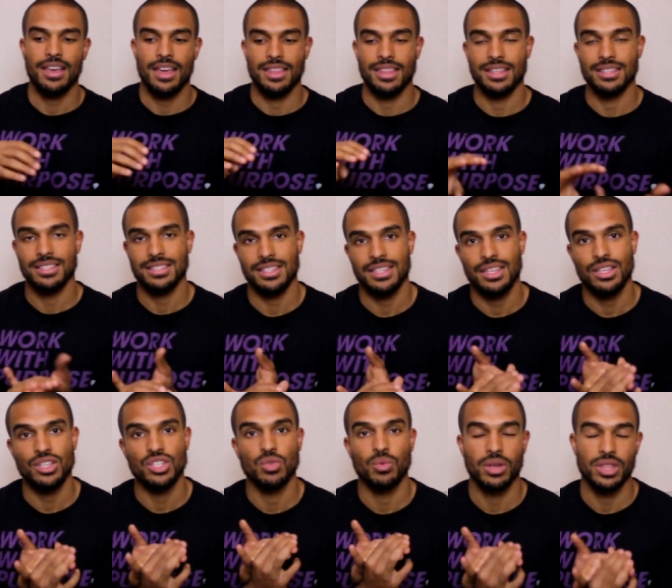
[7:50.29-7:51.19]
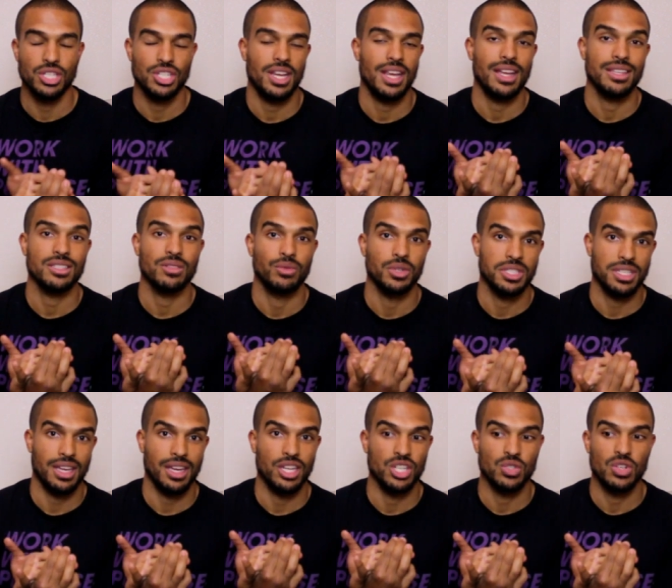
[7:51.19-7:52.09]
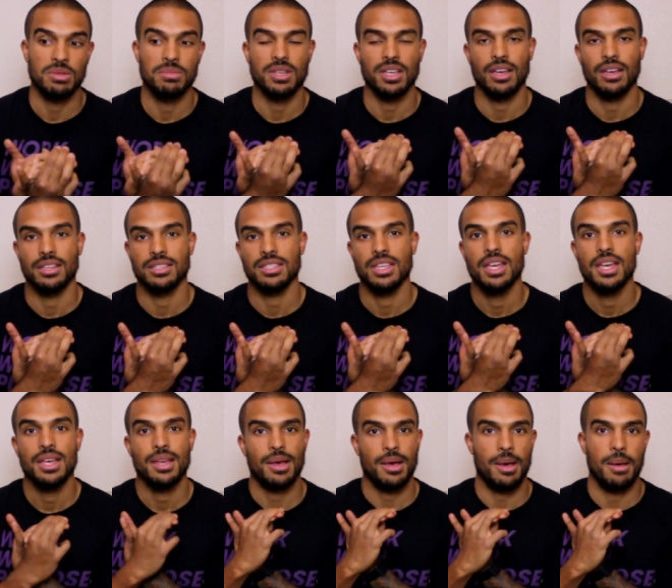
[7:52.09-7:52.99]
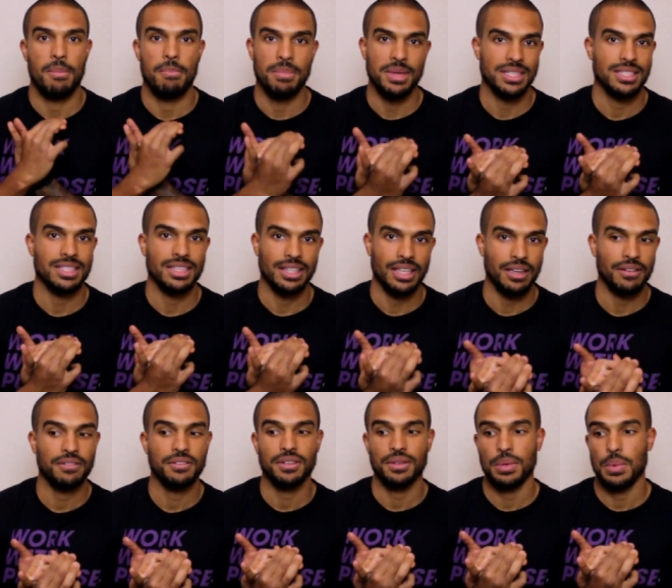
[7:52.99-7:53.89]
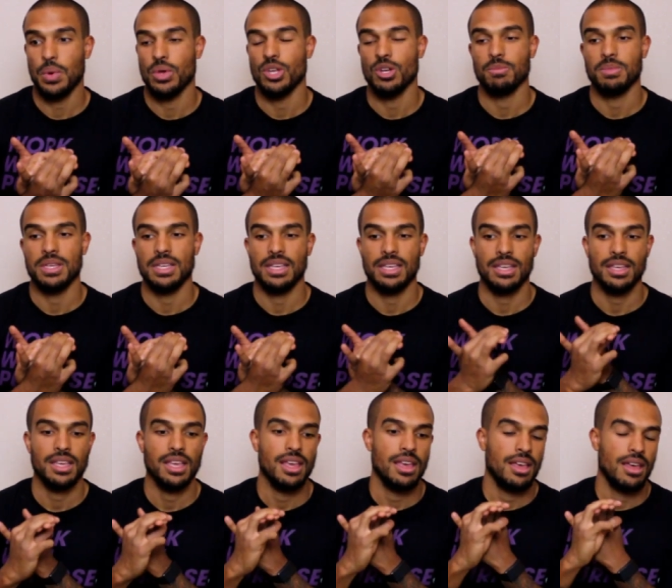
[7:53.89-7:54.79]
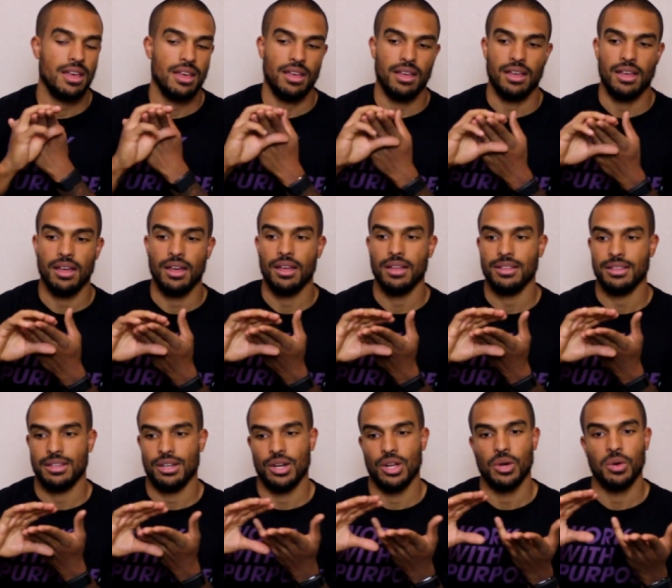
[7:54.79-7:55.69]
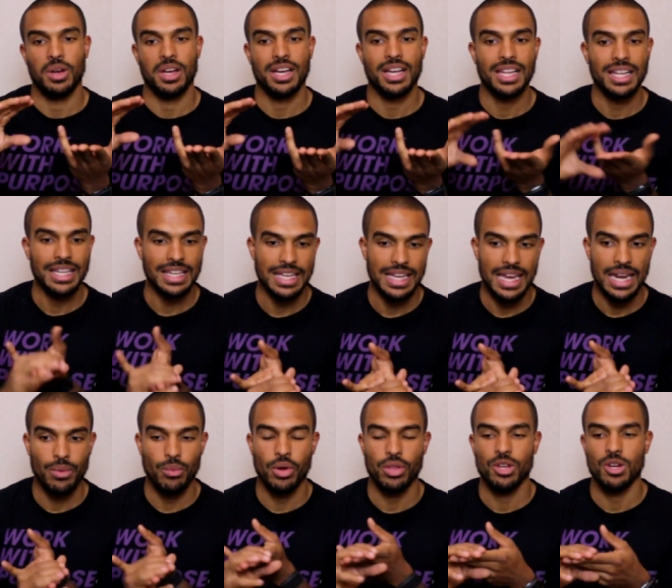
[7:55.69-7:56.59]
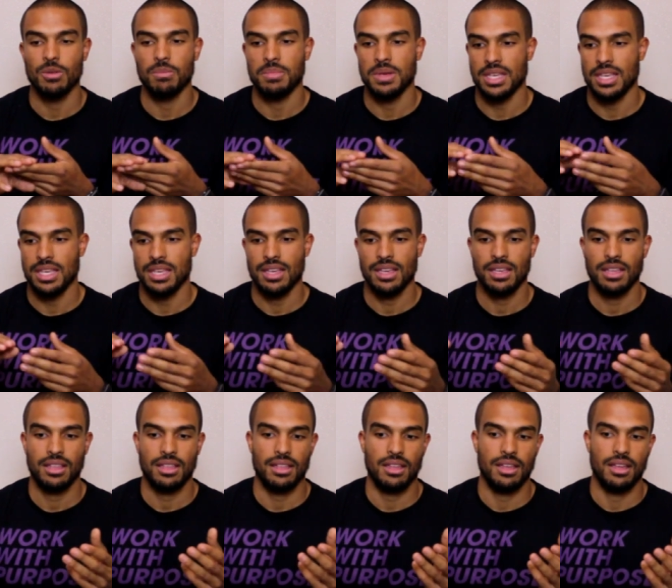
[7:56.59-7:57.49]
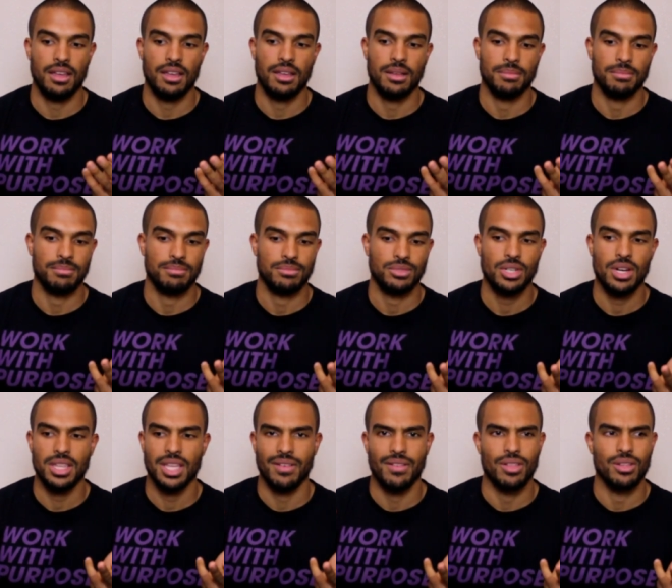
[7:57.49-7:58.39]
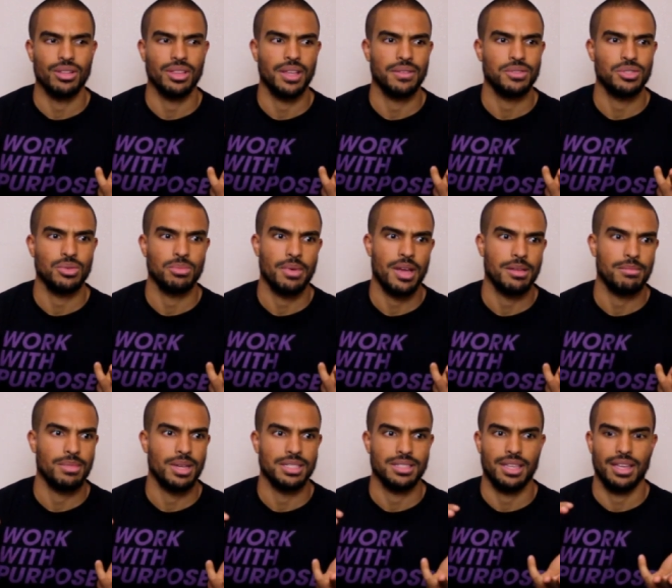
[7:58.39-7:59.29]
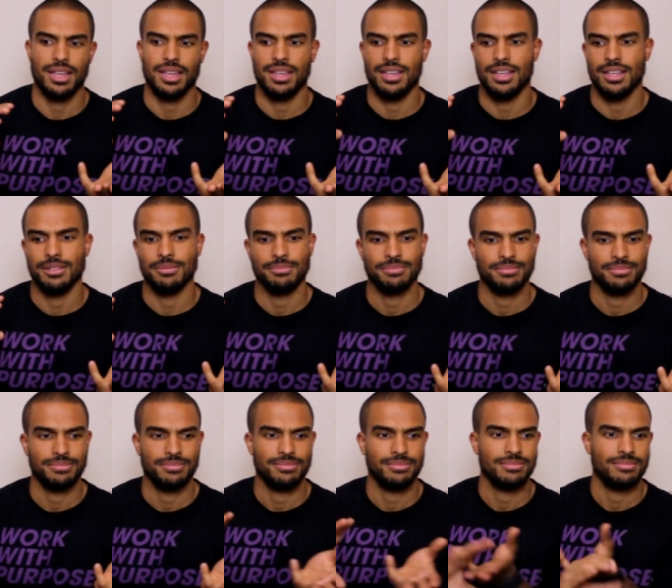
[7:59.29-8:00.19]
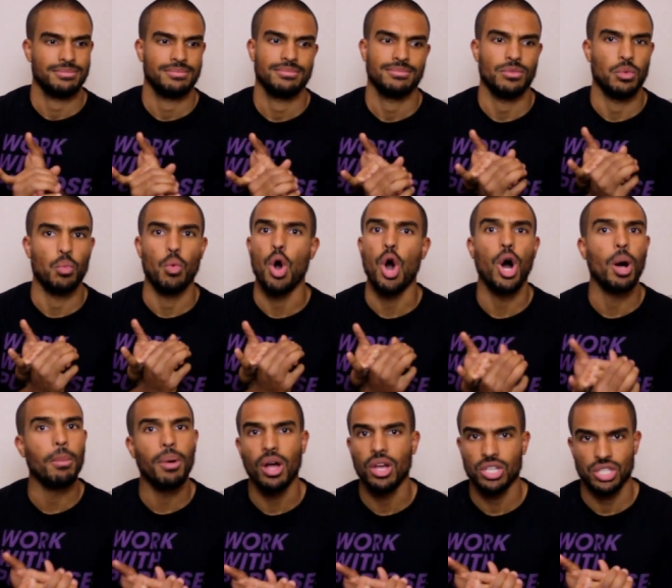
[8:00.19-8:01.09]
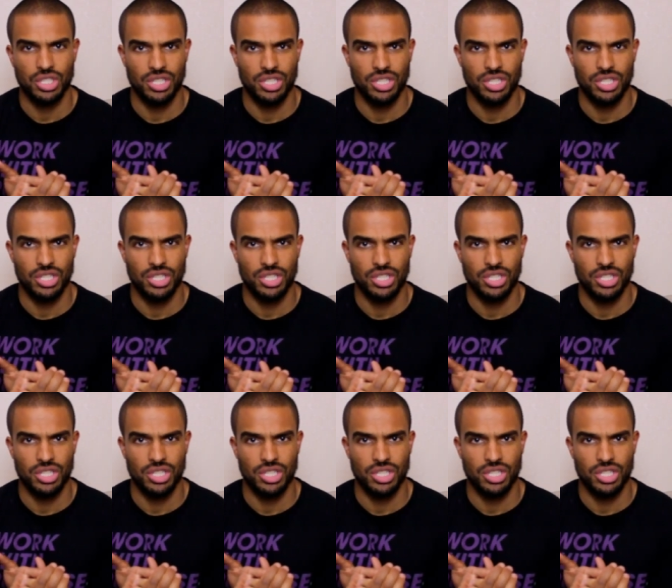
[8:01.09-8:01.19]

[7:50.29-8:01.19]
And then C, you run the chance of risking injury because a missed lift, whether it be uh, you know, a clean, whether it be, um, trying to think of other lifts you might miss, like a wall ball